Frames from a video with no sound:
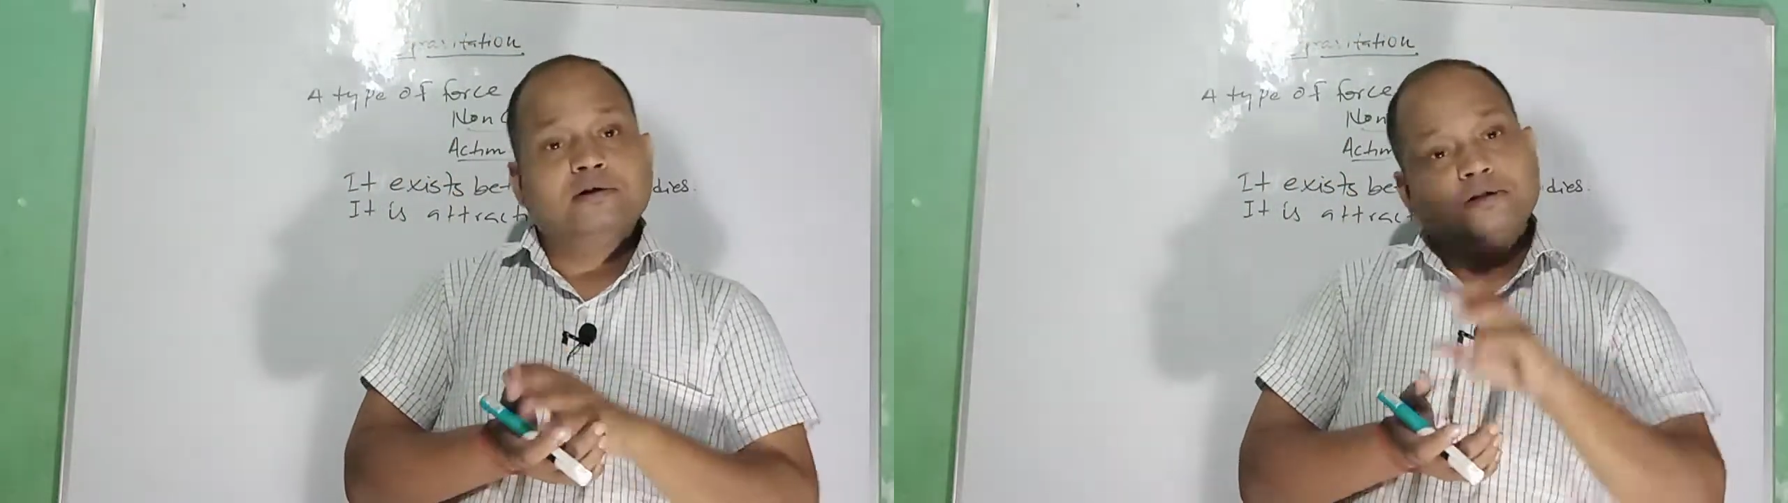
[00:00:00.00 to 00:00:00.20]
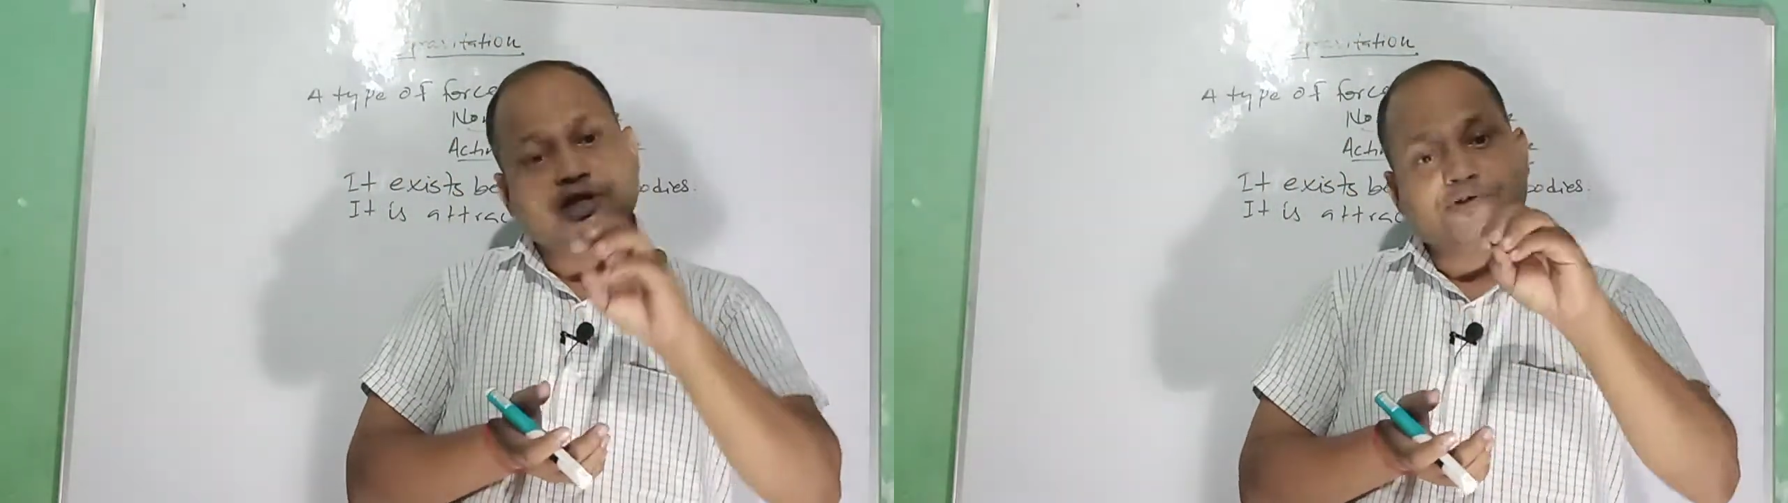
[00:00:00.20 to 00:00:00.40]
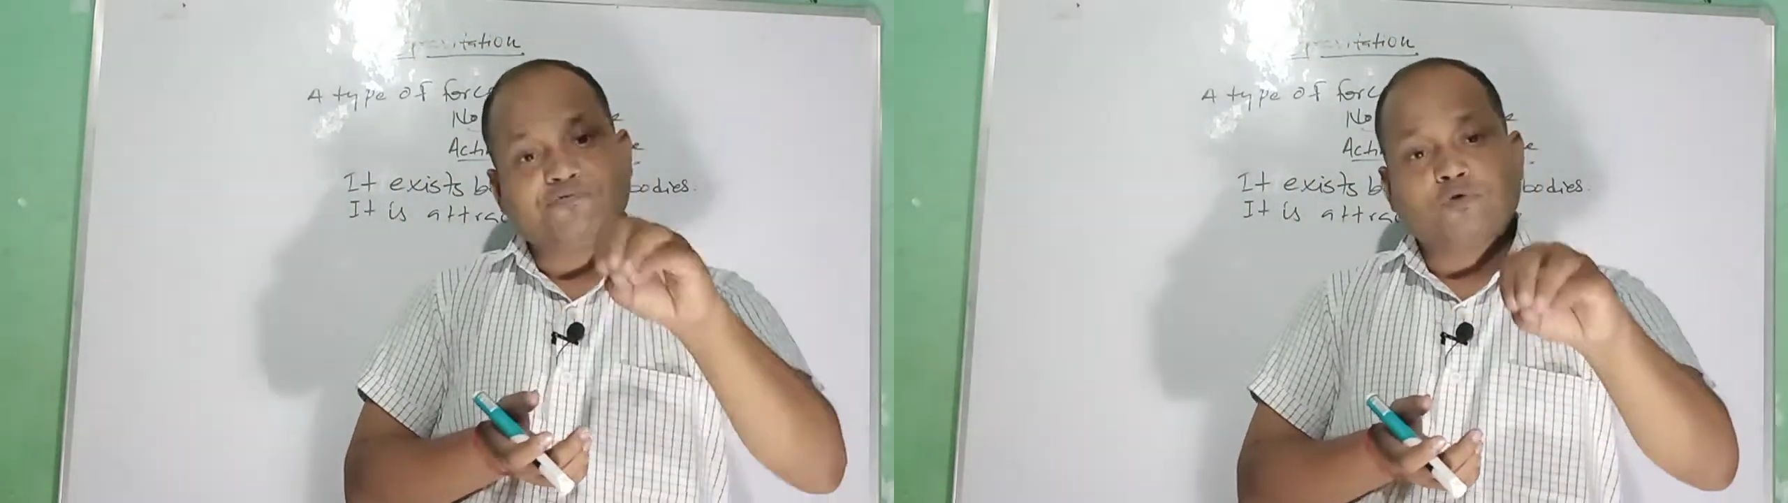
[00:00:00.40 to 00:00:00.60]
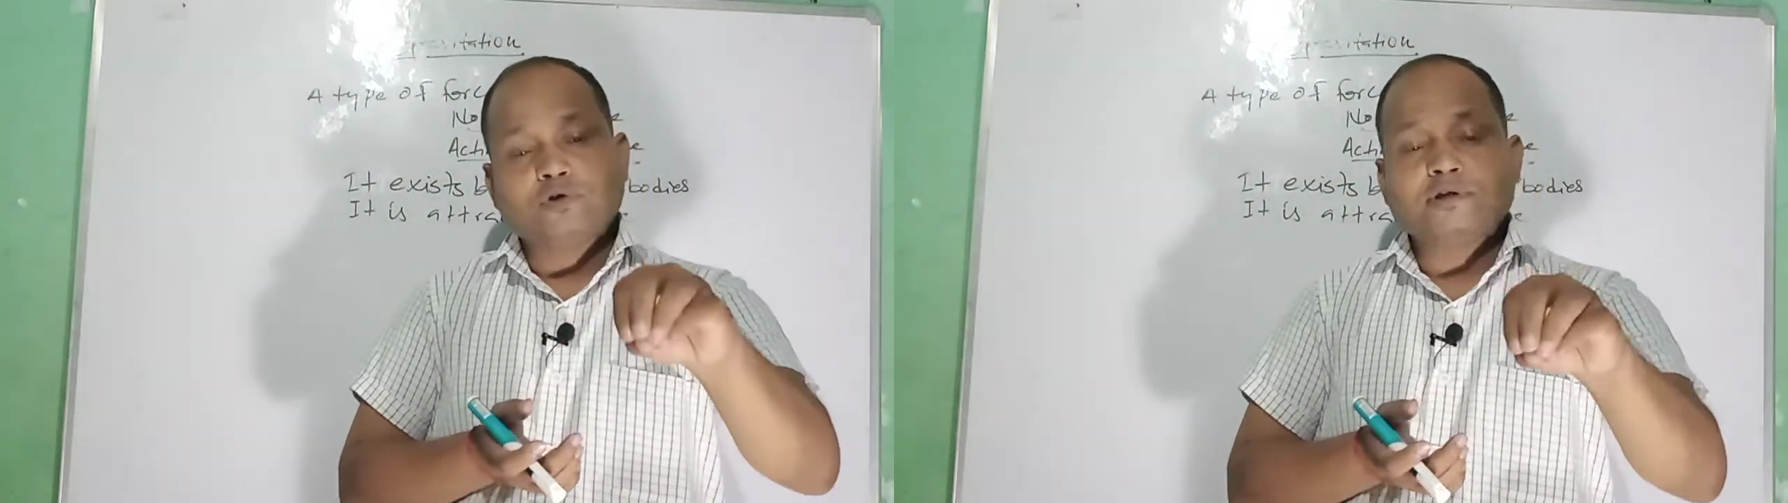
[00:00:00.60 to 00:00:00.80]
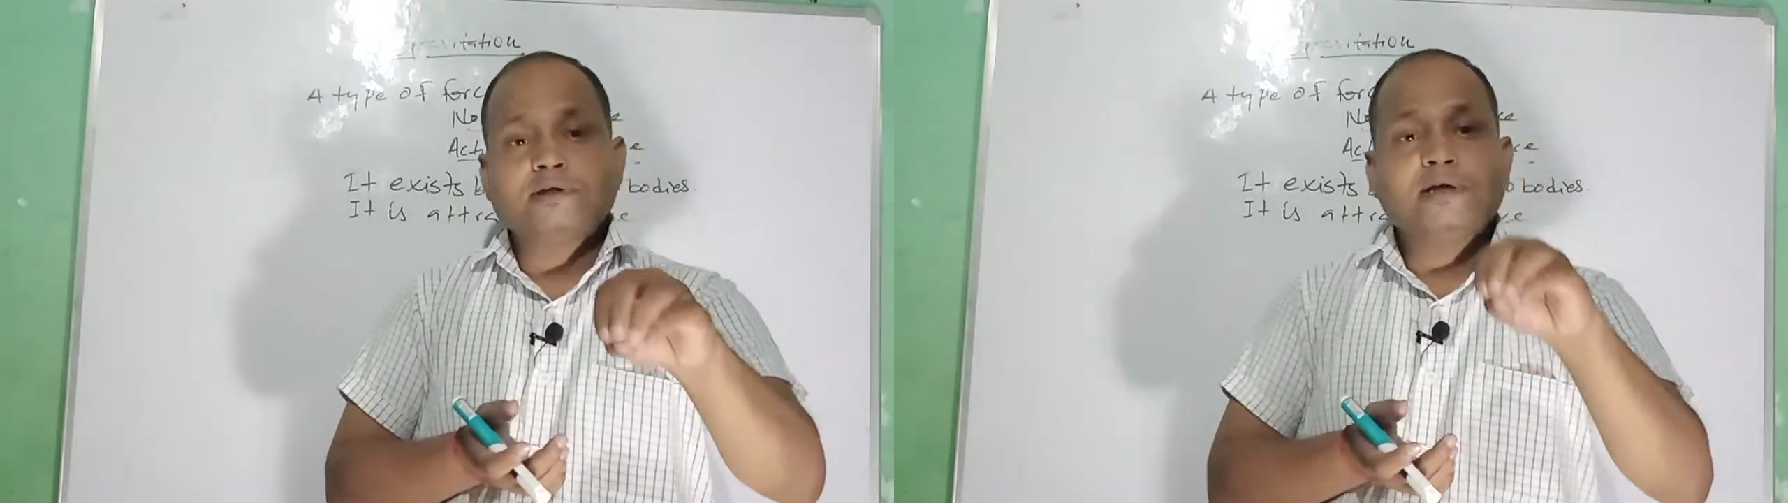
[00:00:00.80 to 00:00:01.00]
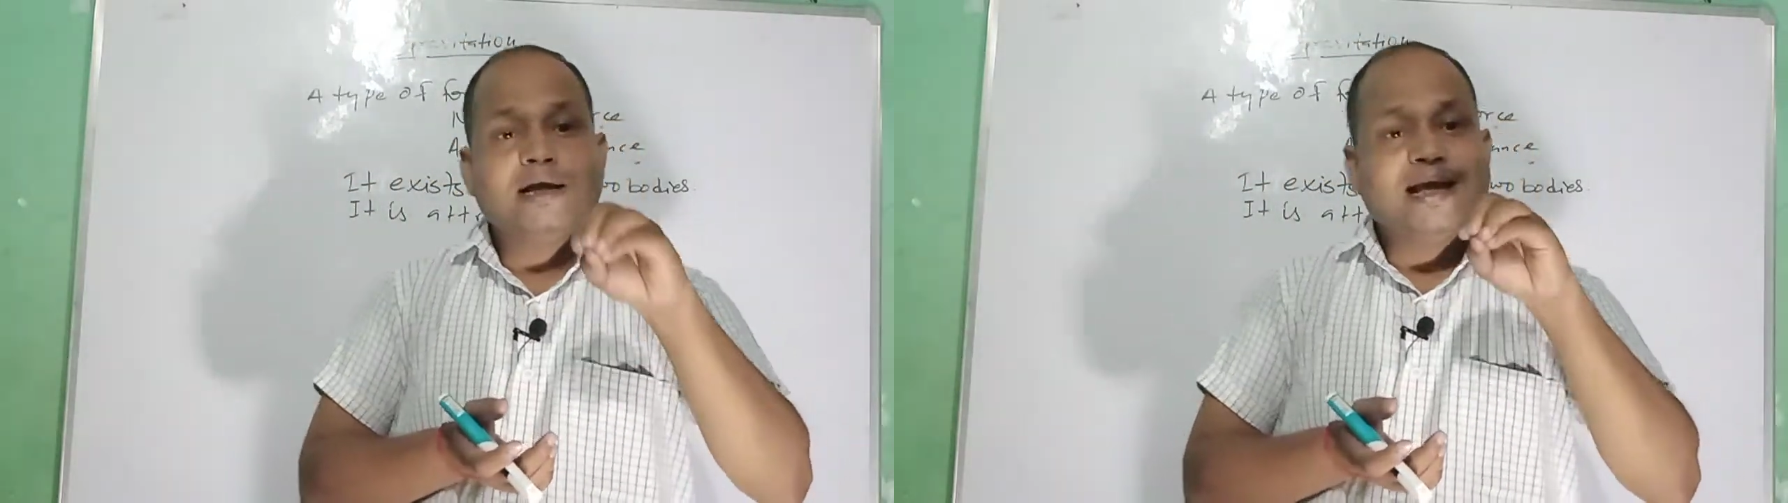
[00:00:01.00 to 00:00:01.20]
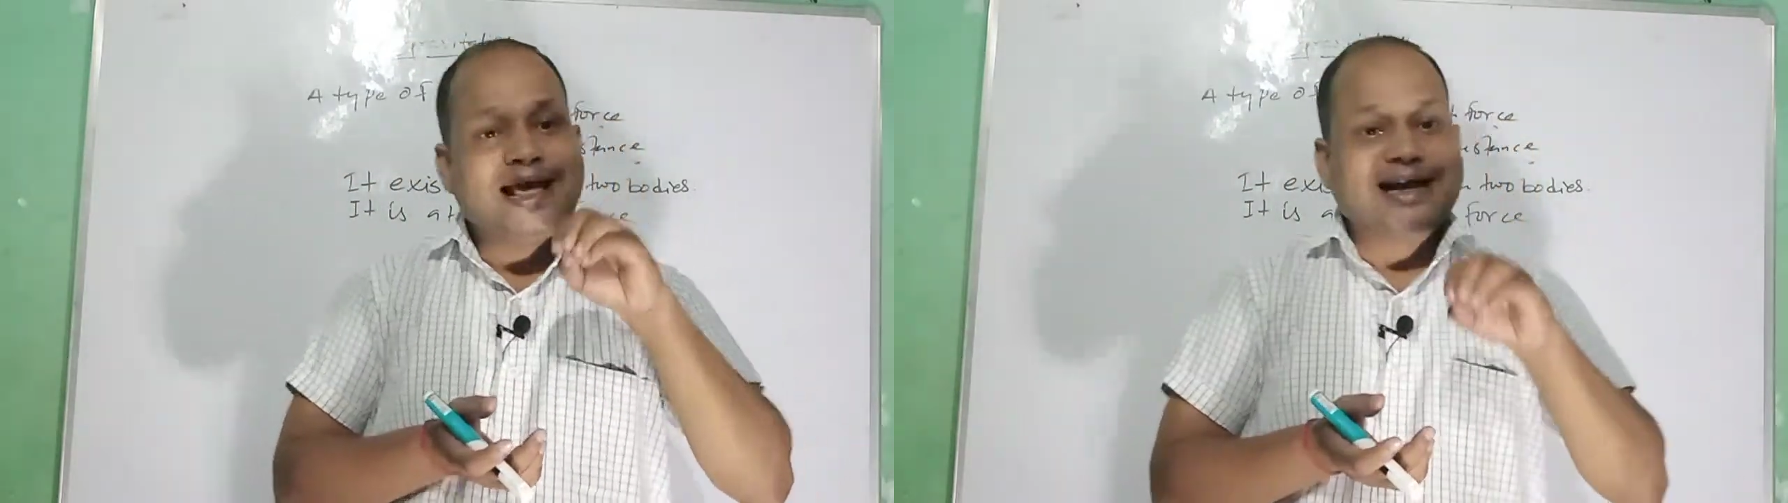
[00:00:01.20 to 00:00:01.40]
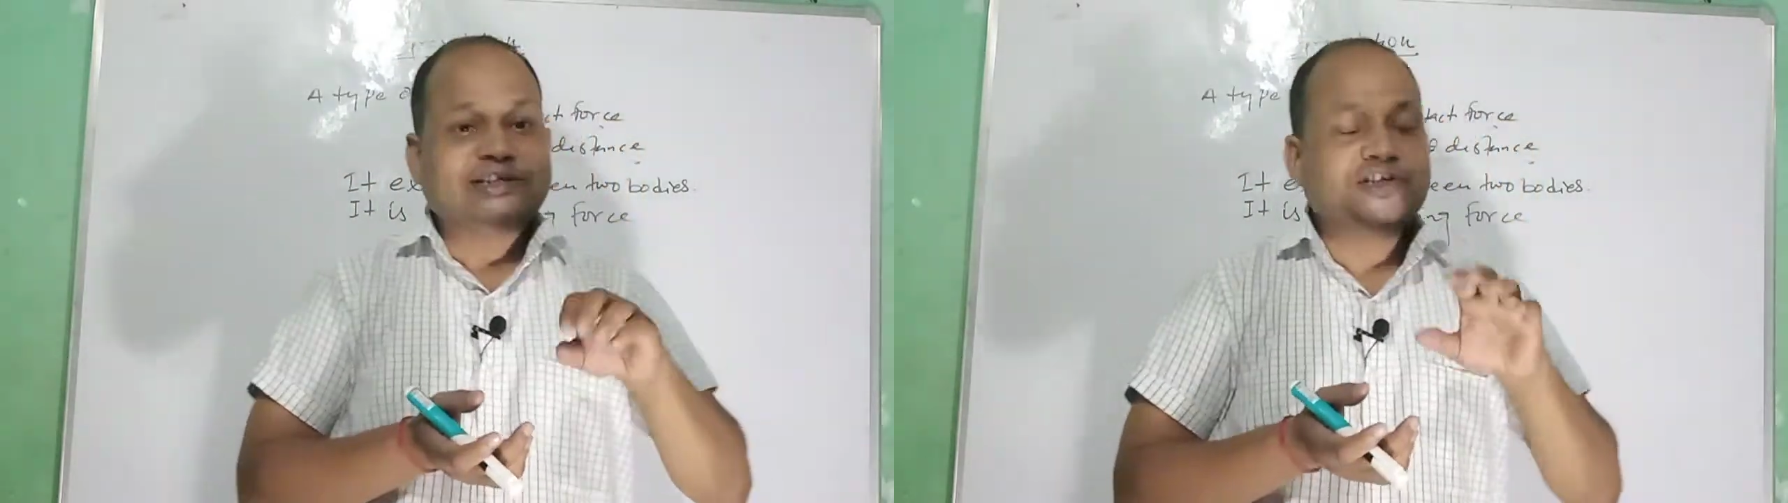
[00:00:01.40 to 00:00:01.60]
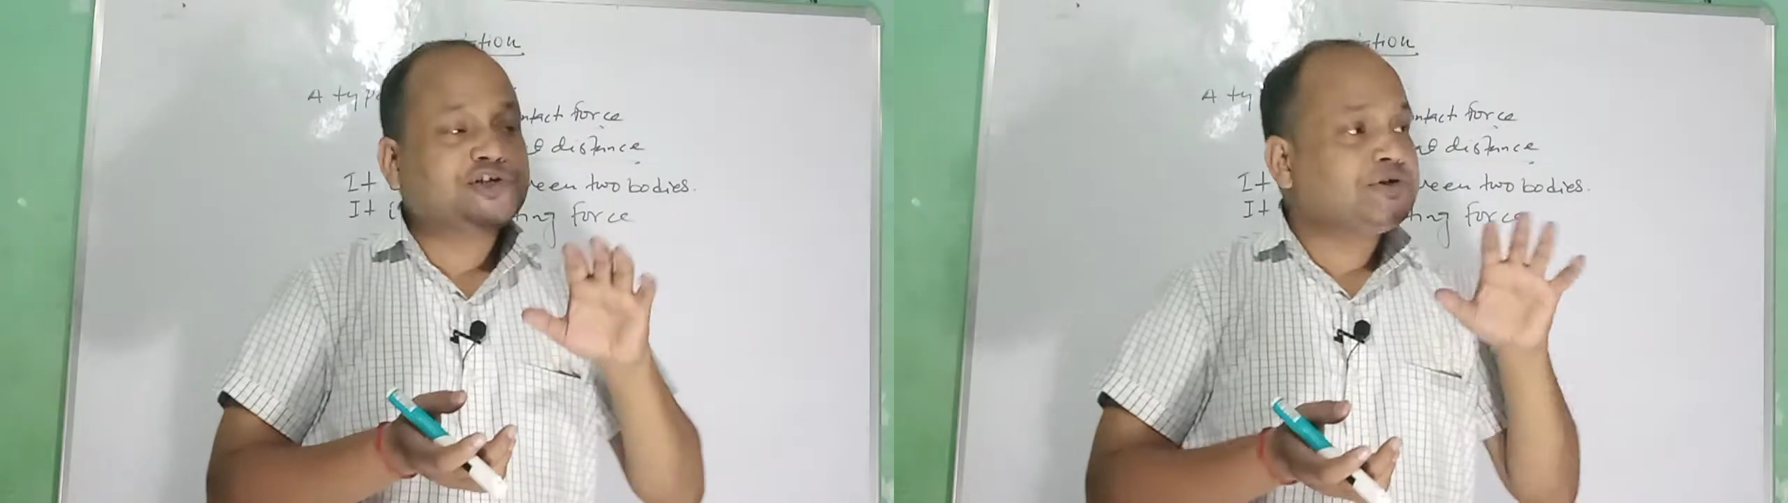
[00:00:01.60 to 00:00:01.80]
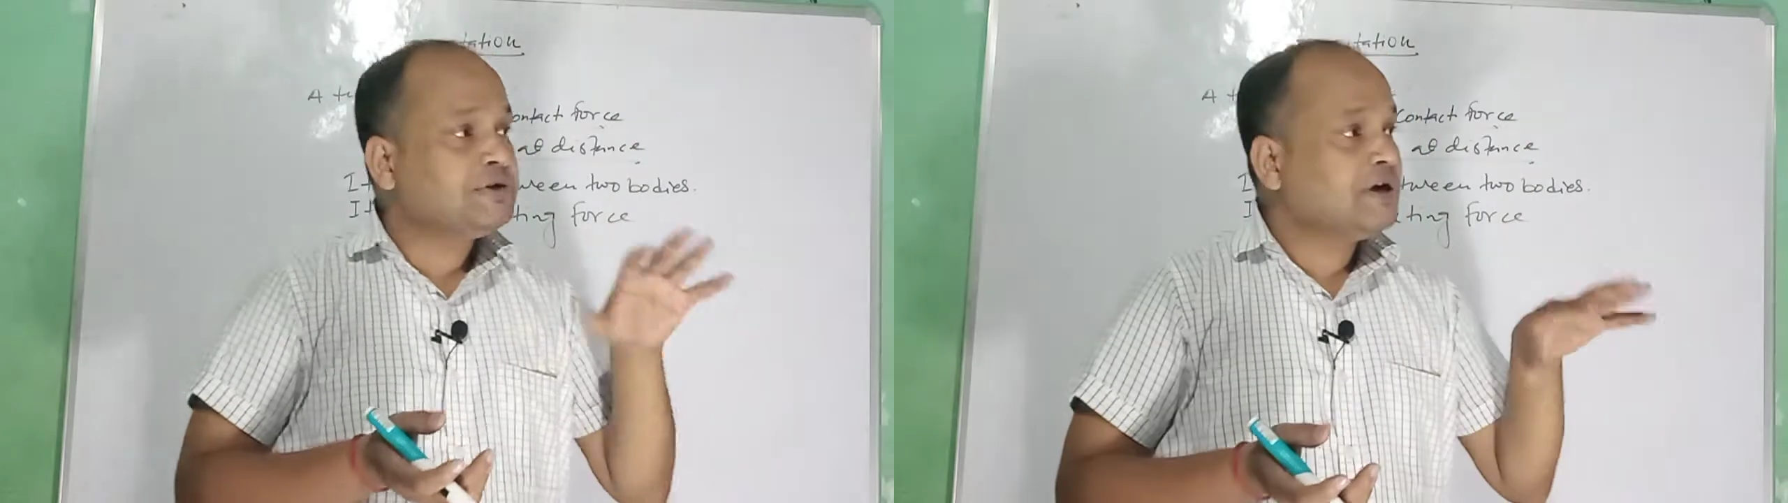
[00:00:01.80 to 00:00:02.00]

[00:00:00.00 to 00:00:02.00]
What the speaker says: This force exists